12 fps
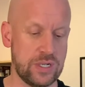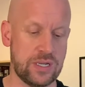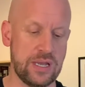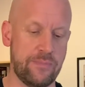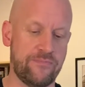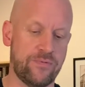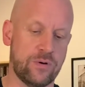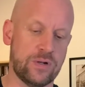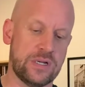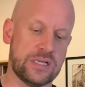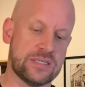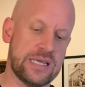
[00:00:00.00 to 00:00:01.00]
cup for an
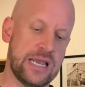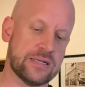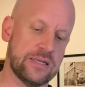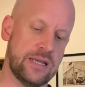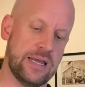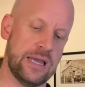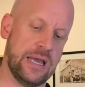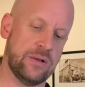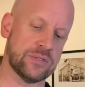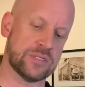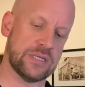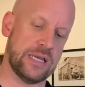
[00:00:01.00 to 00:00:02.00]
exact
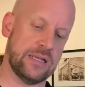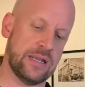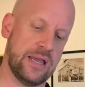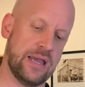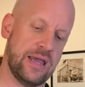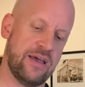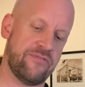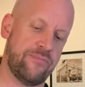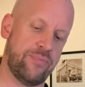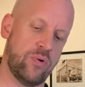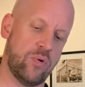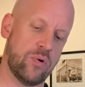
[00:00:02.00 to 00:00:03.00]
1.5 ounce
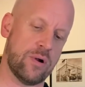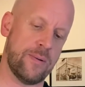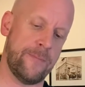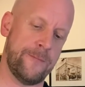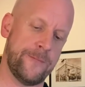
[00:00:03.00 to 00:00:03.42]
pour.